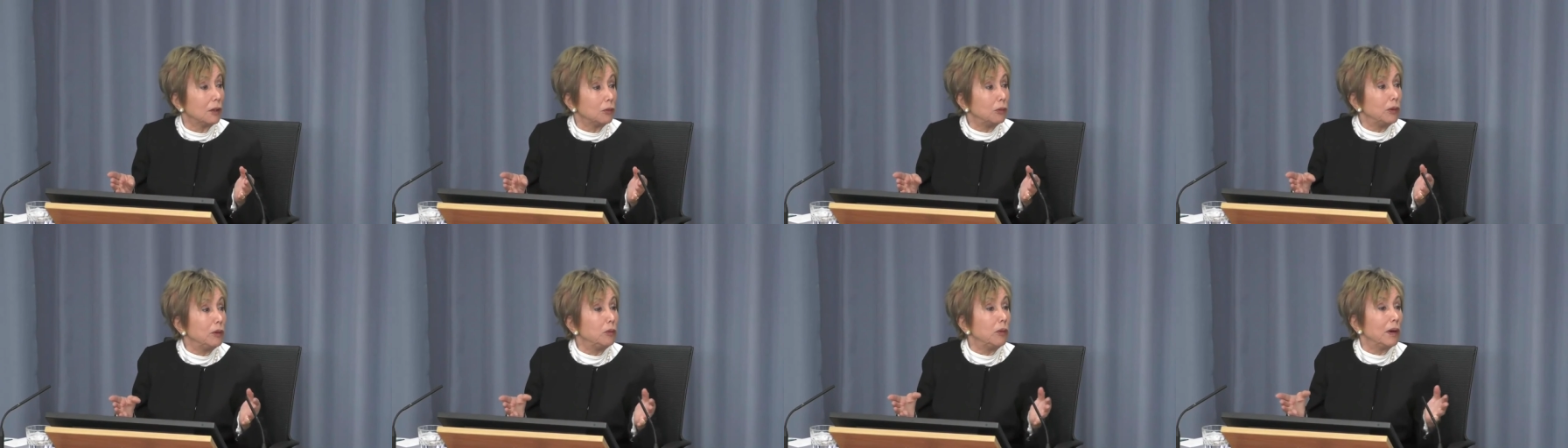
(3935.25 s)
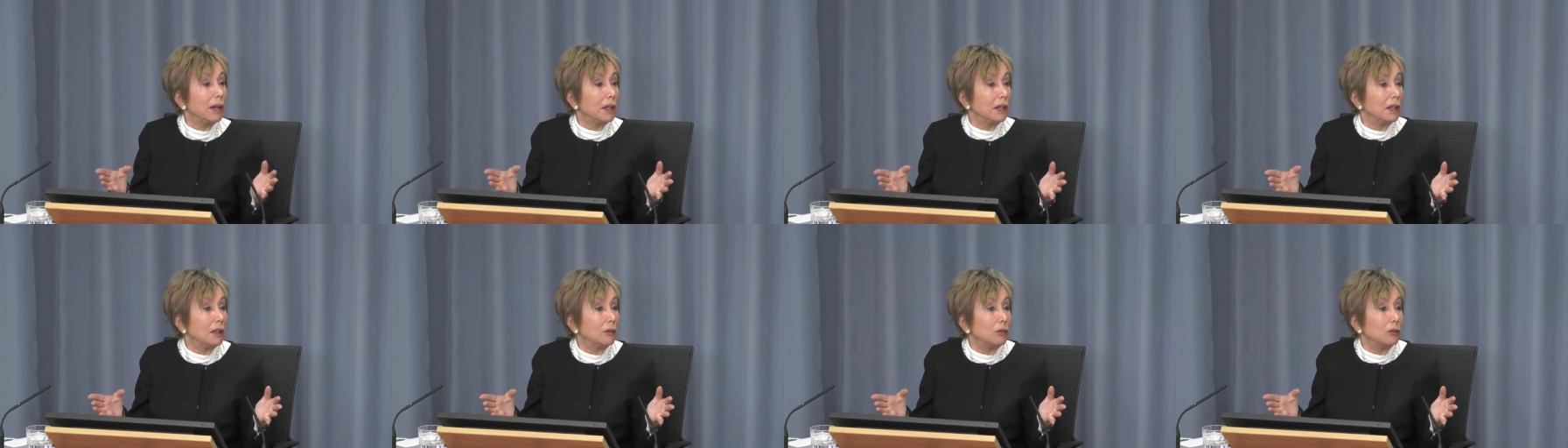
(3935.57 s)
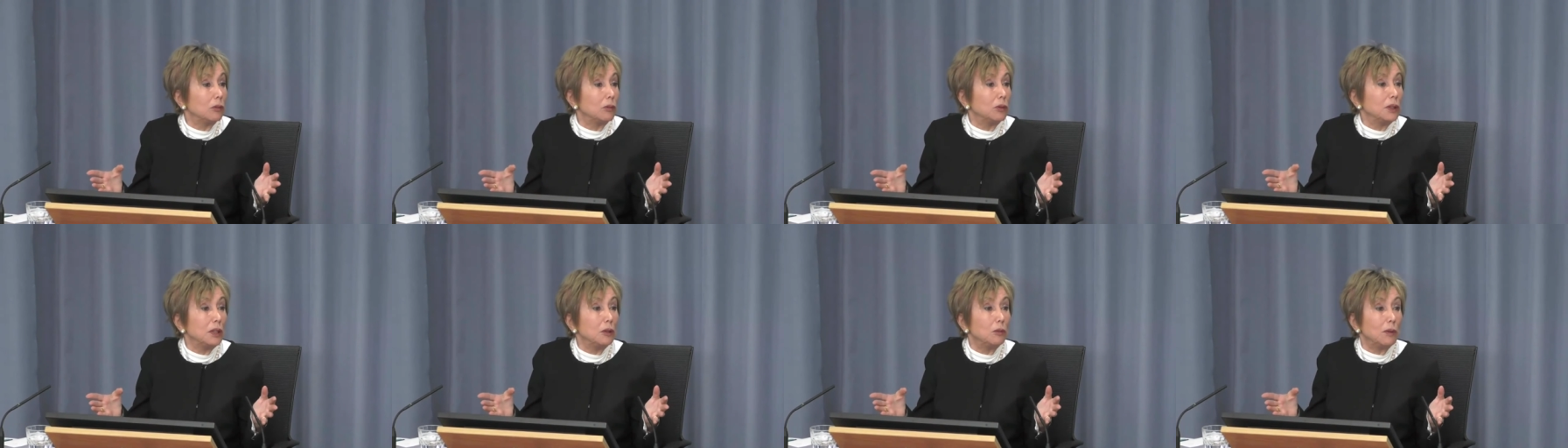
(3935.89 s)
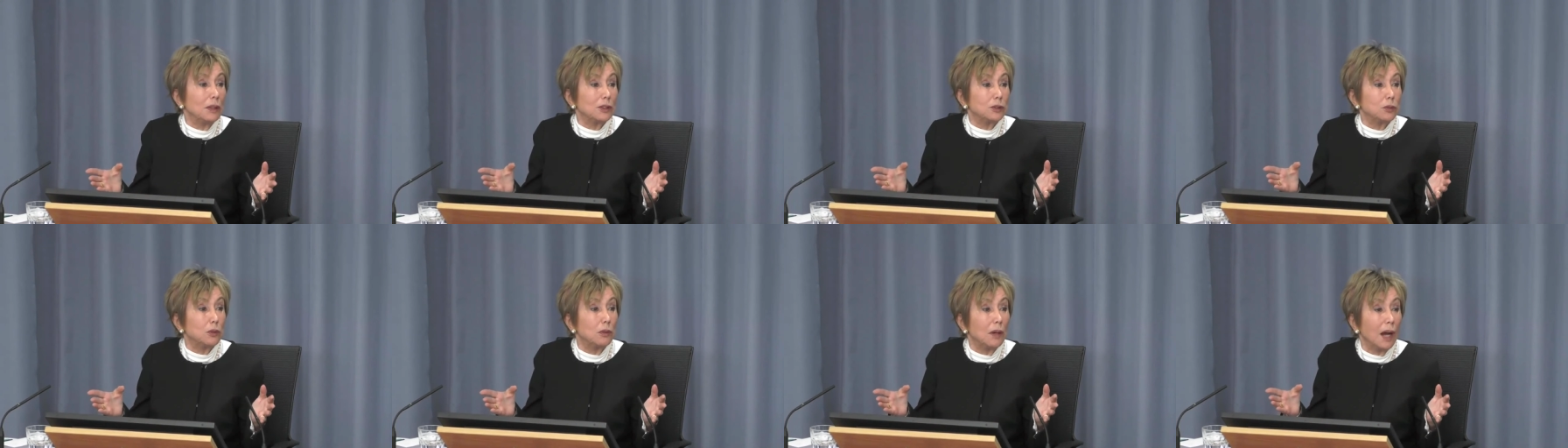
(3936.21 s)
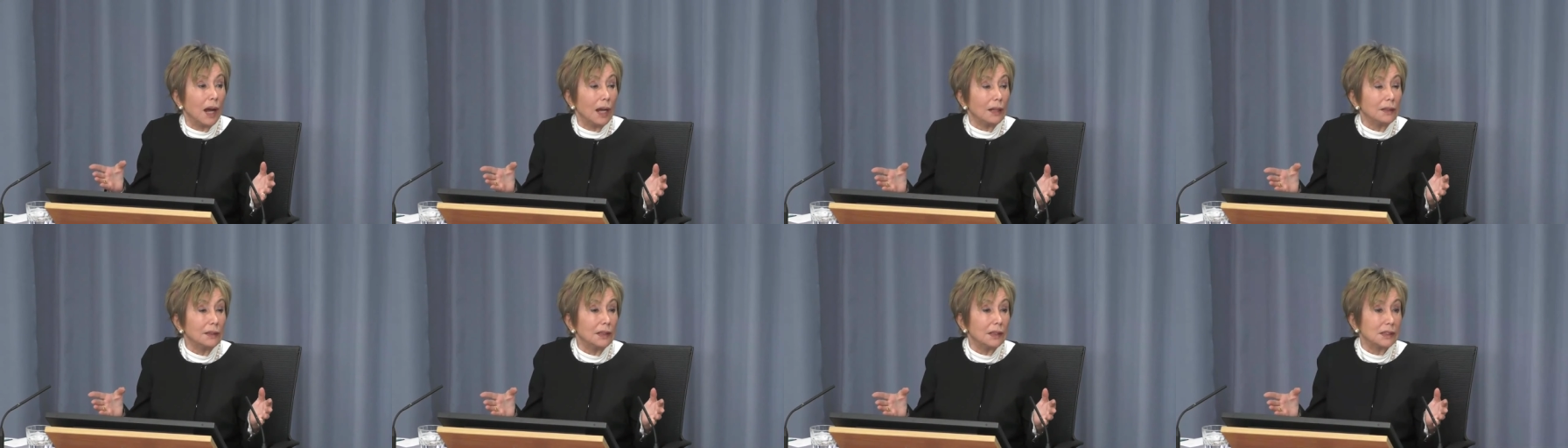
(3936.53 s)
We were the only ones who
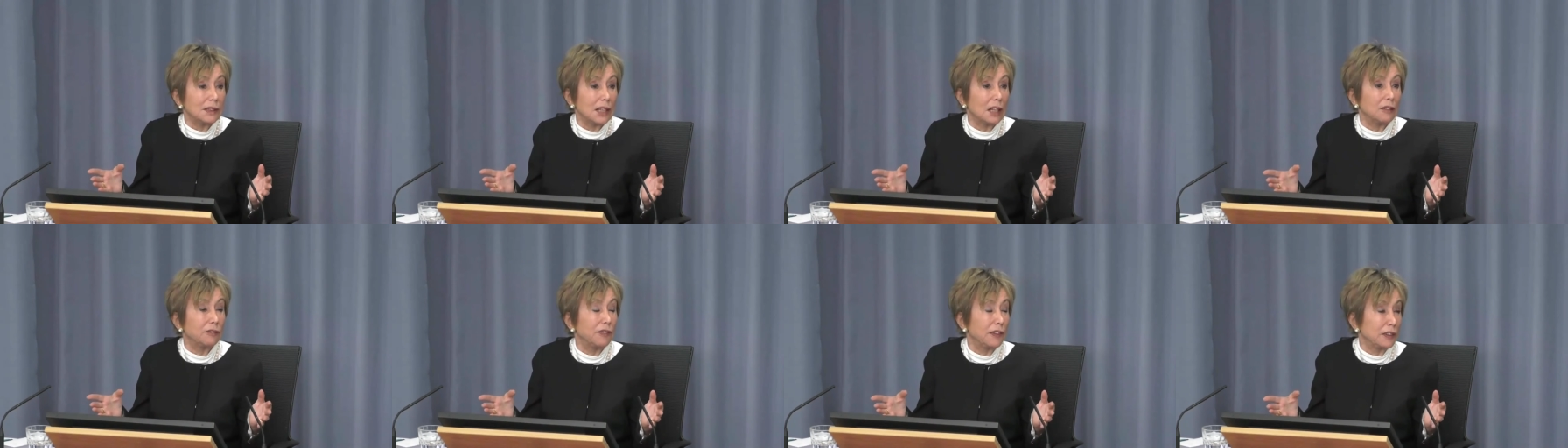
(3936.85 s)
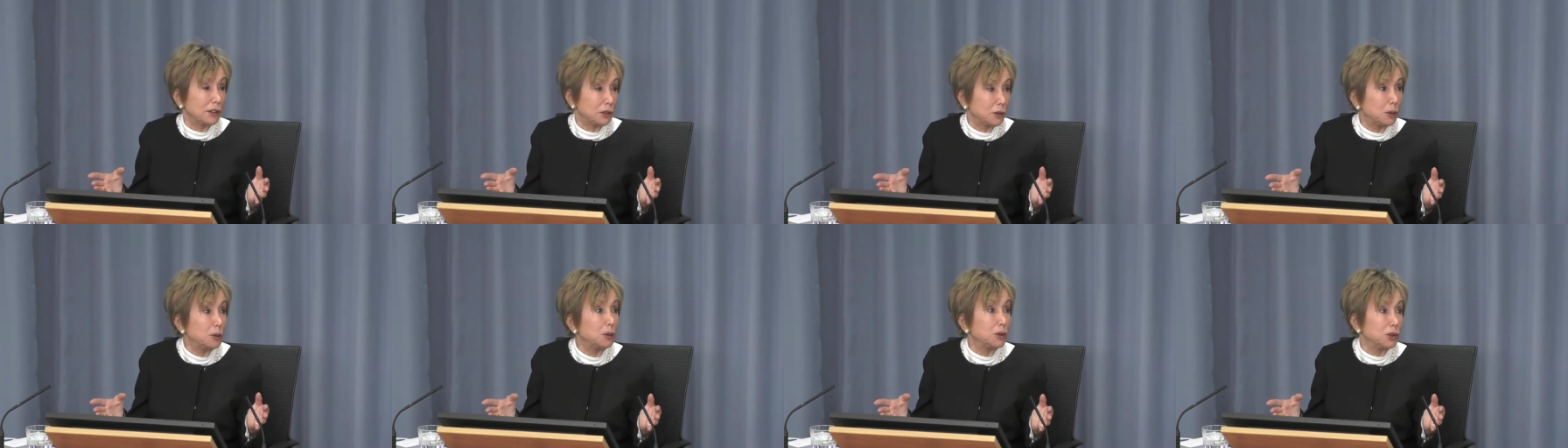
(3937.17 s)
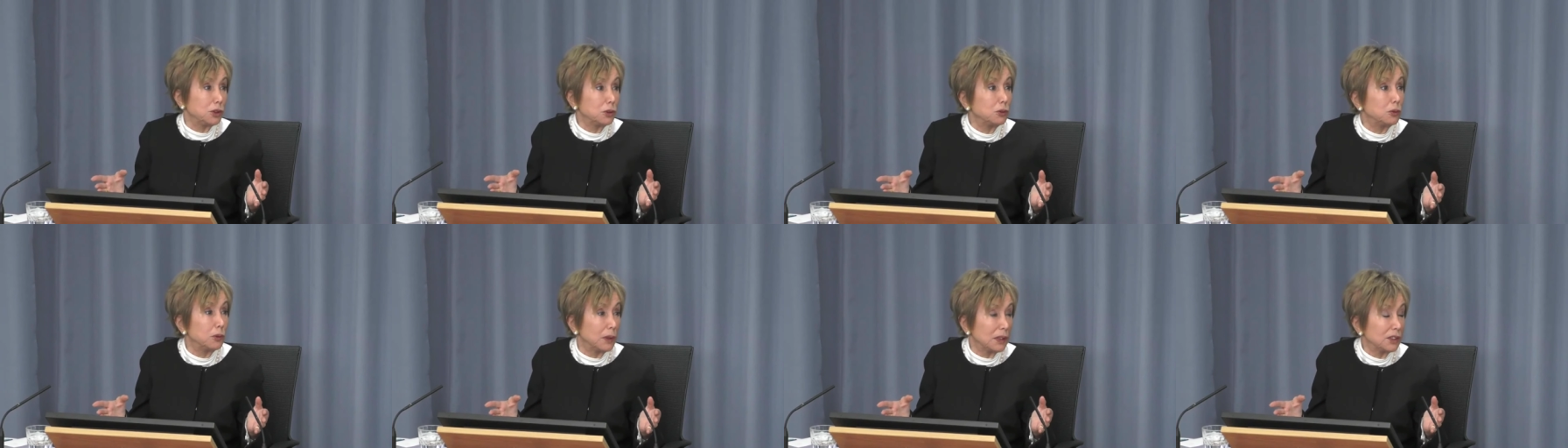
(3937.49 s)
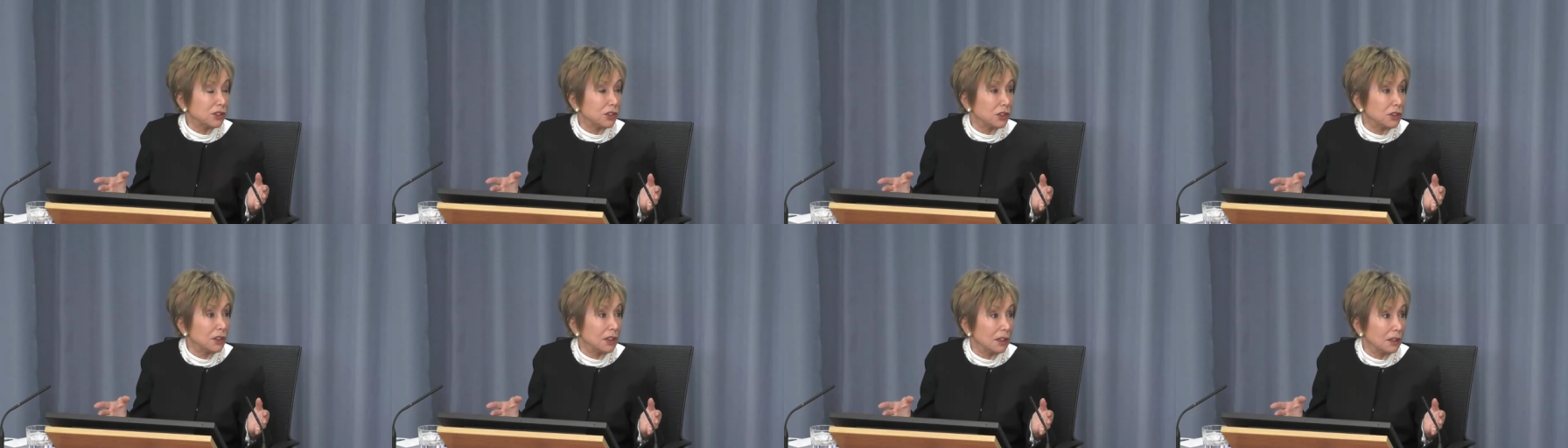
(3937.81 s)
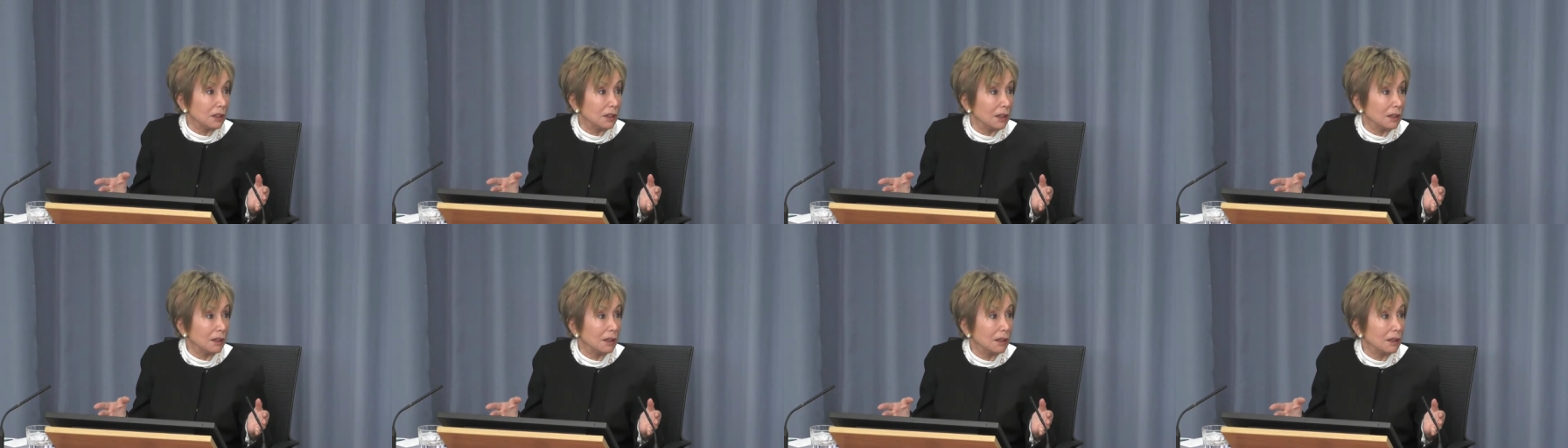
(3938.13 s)
had the self-exclusive
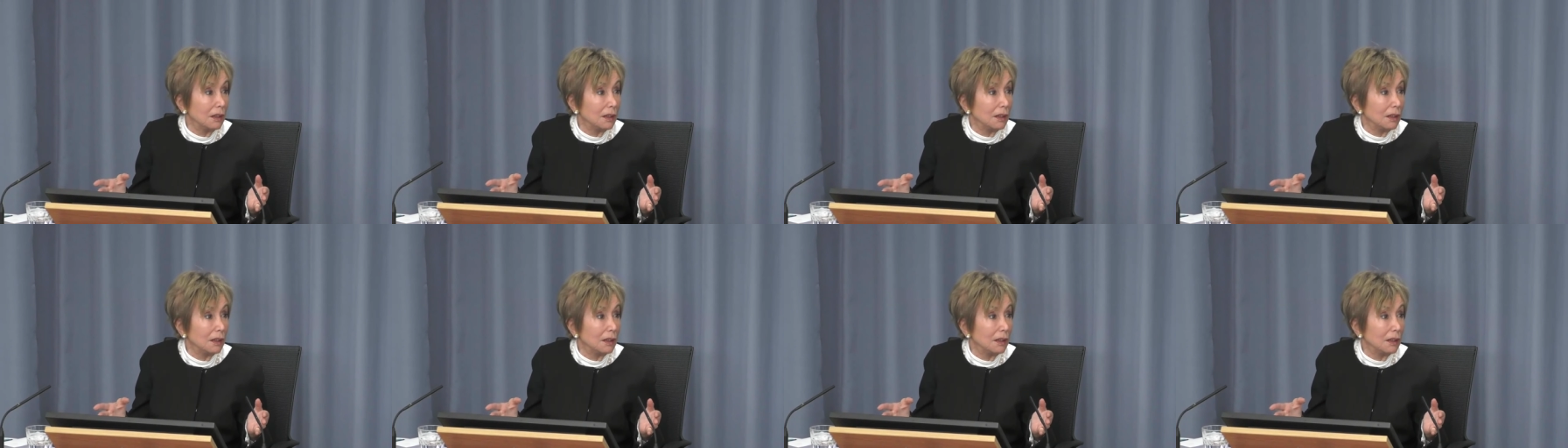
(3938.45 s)
questionnaire.